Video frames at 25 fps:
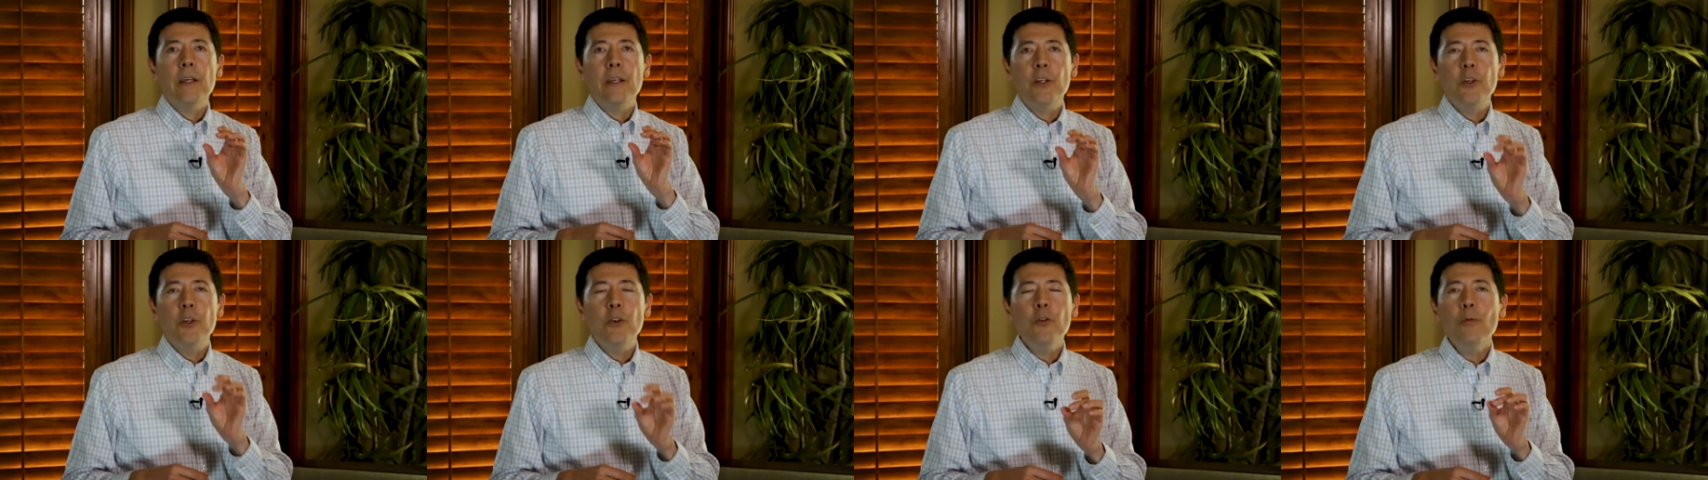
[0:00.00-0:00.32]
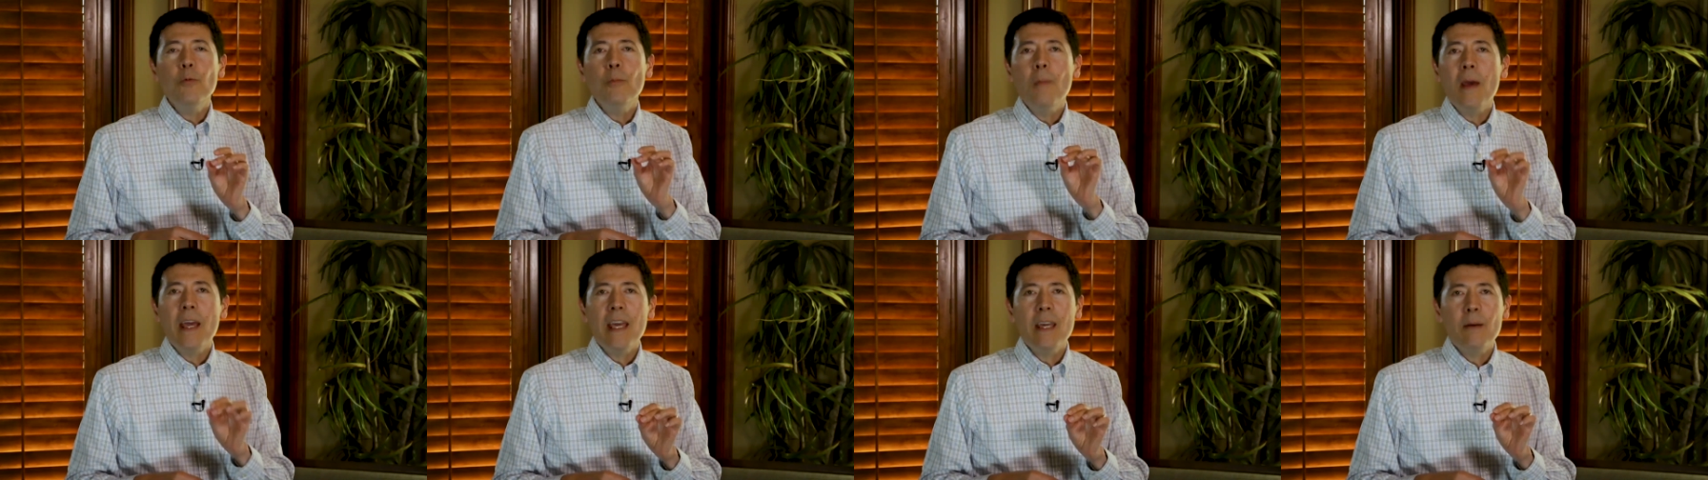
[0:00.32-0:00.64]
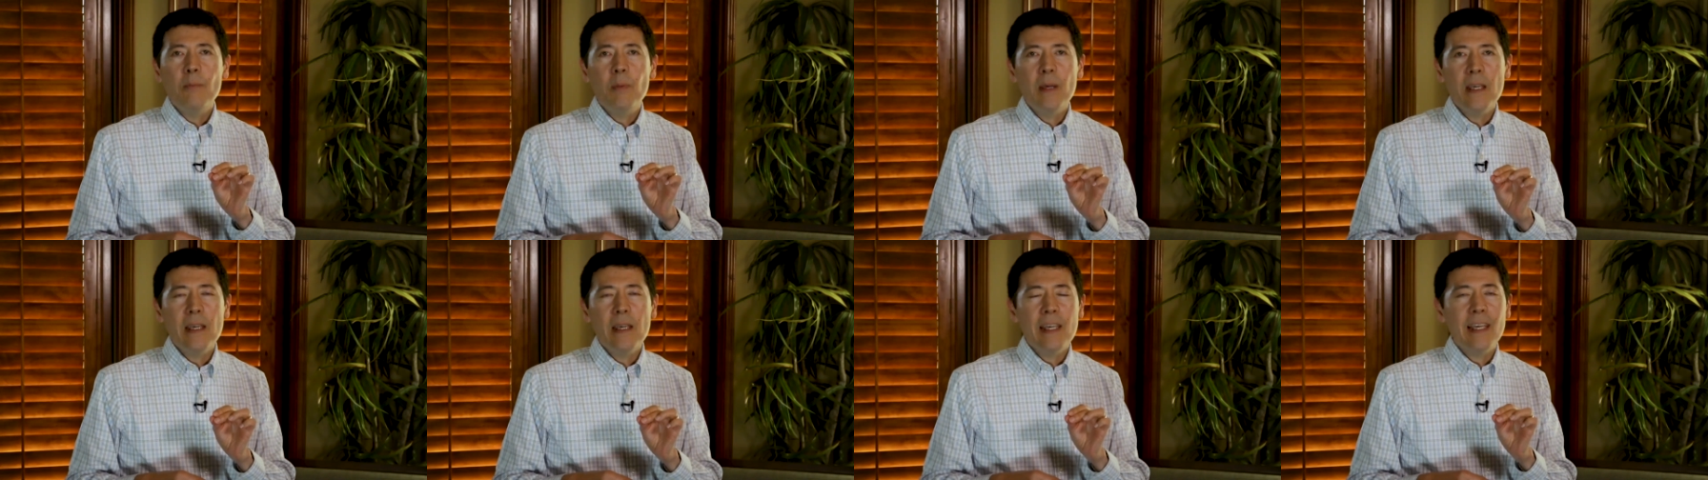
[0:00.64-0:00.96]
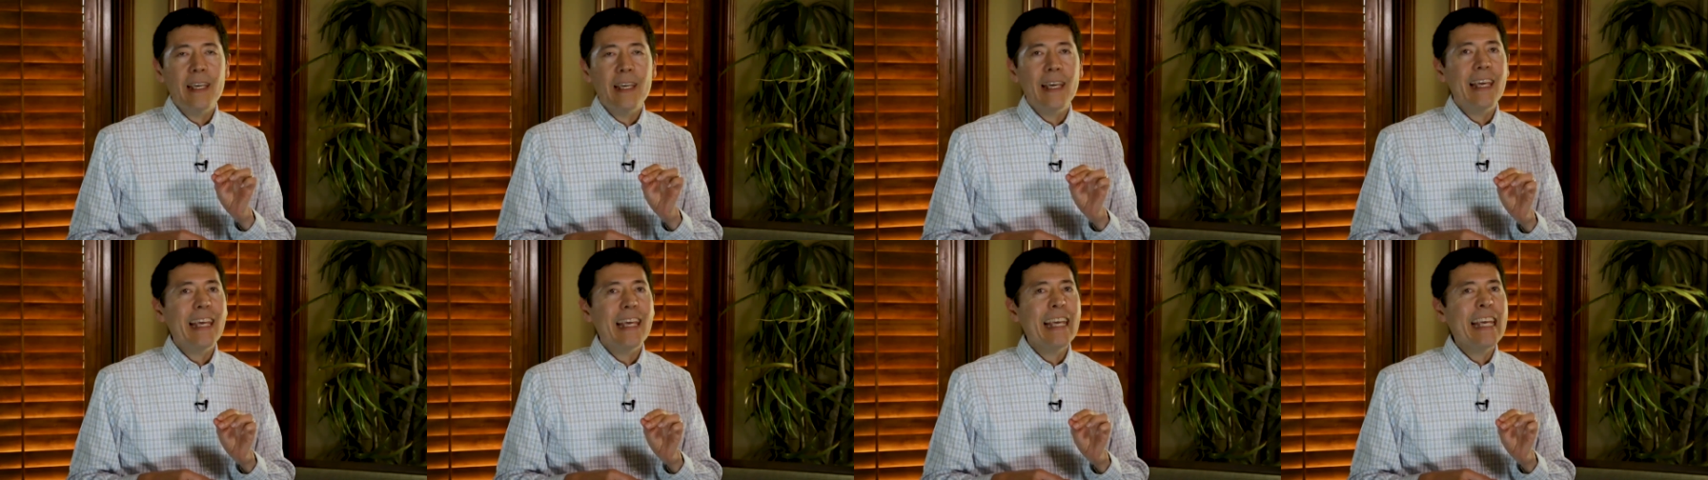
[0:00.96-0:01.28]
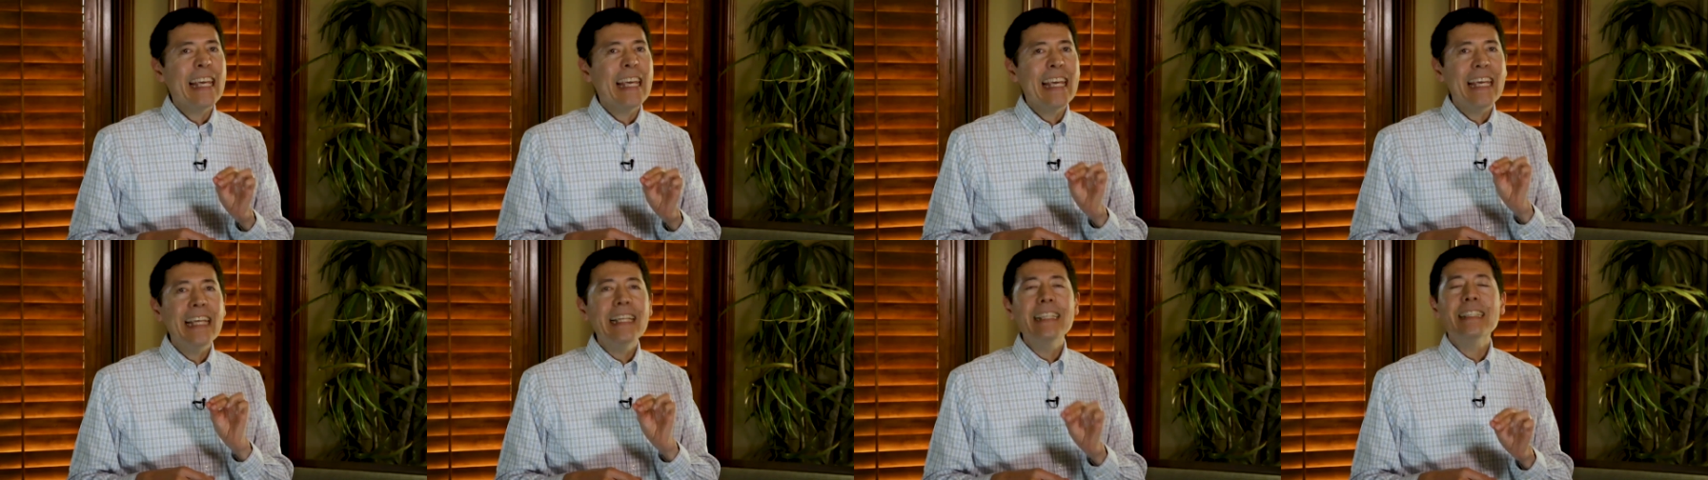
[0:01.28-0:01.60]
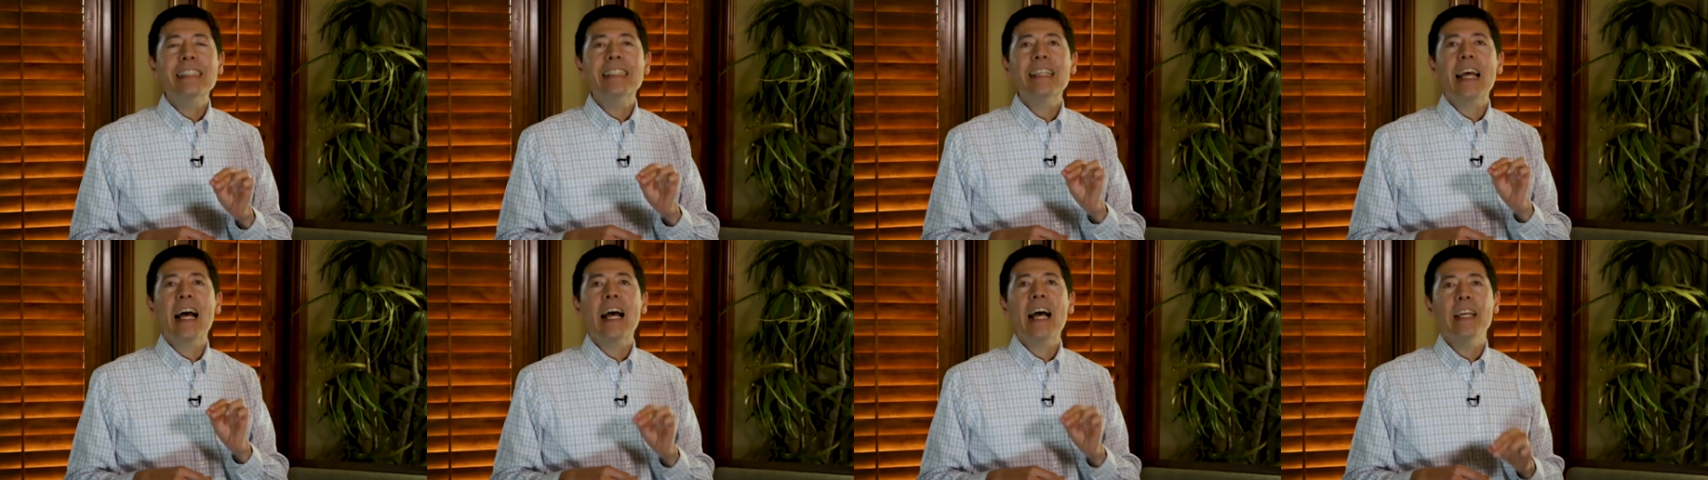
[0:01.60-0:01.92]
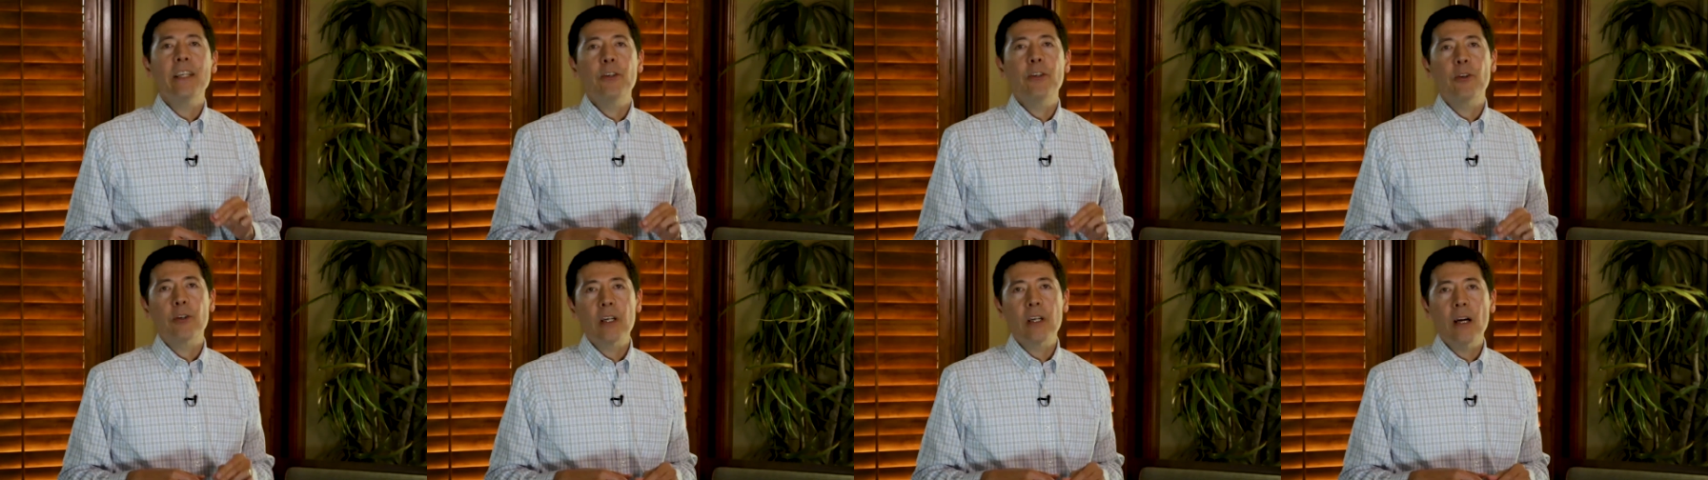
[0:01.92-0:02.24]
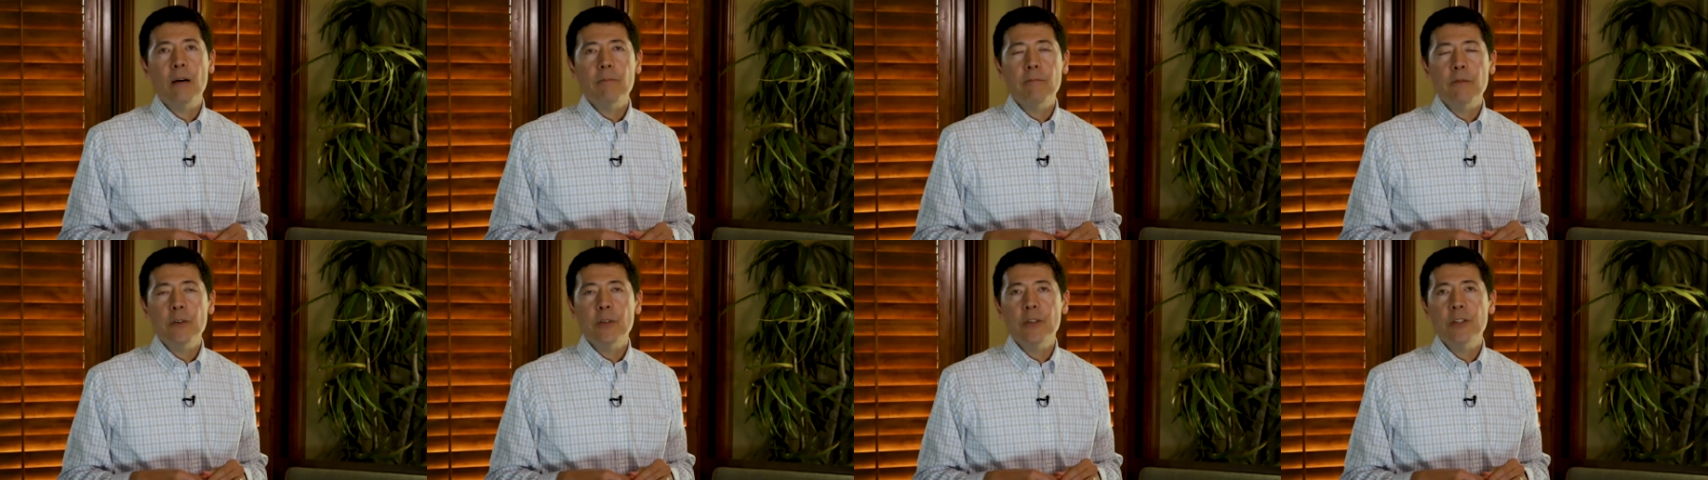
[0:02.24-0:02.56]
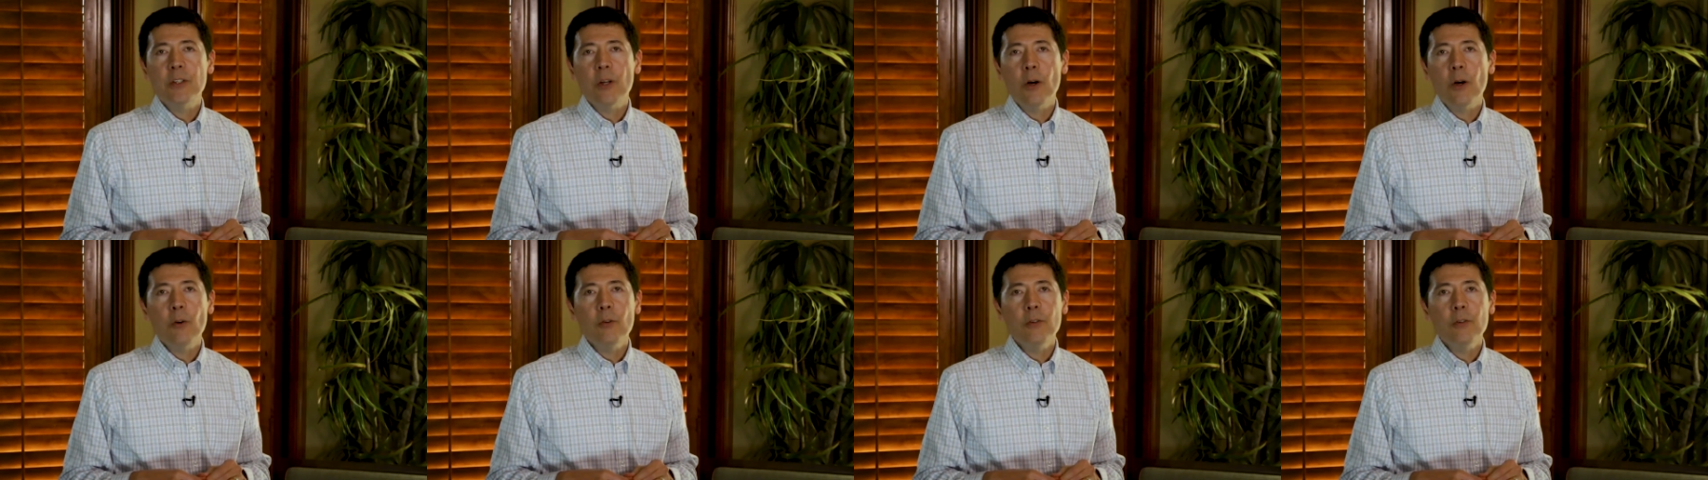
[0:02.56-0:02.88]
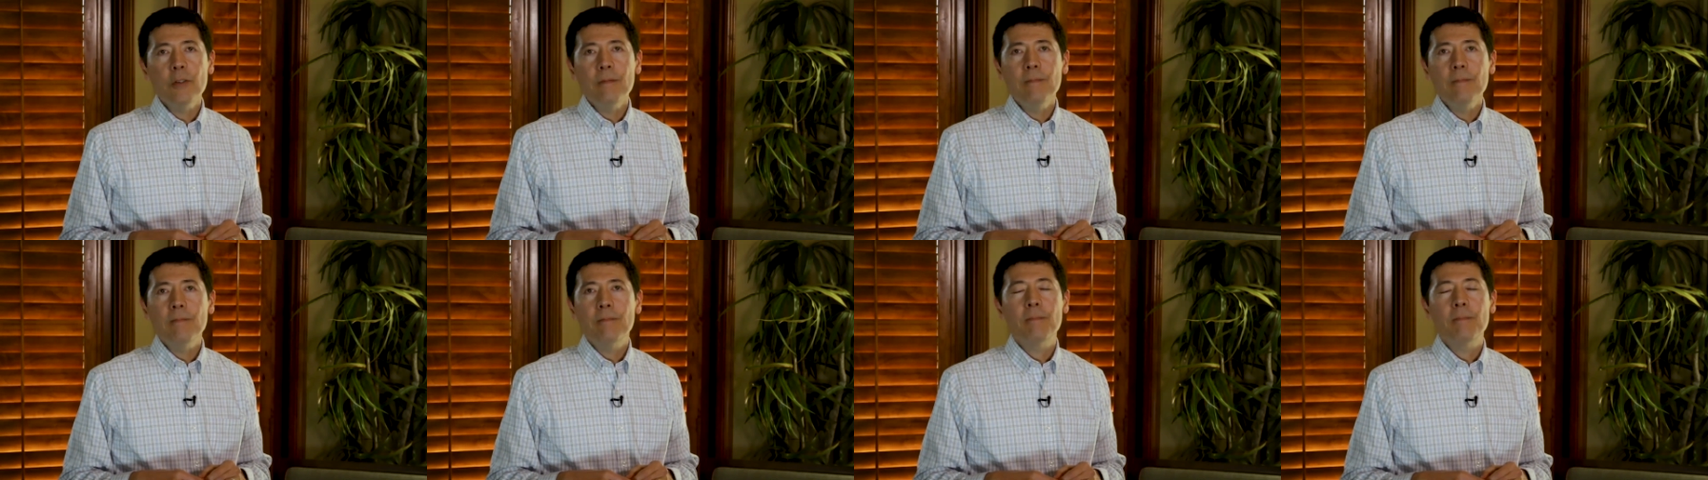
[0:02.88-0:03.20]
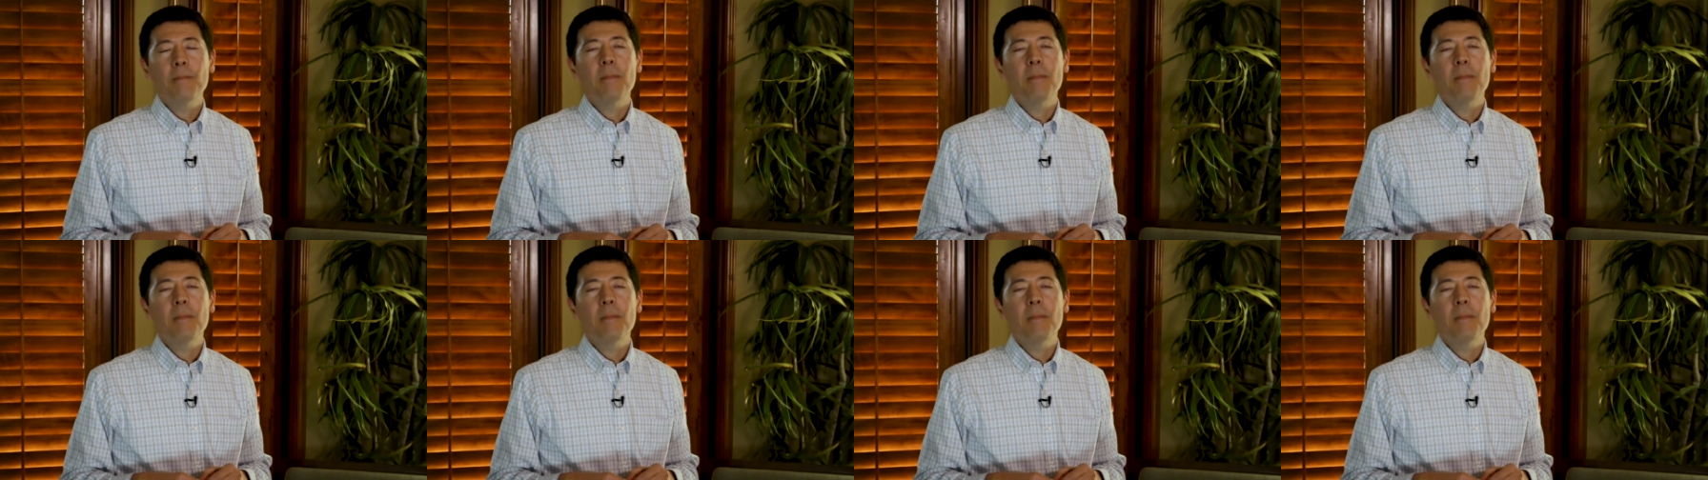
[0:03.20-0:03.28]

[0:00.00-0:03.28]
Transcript: You may be inside your comfort zone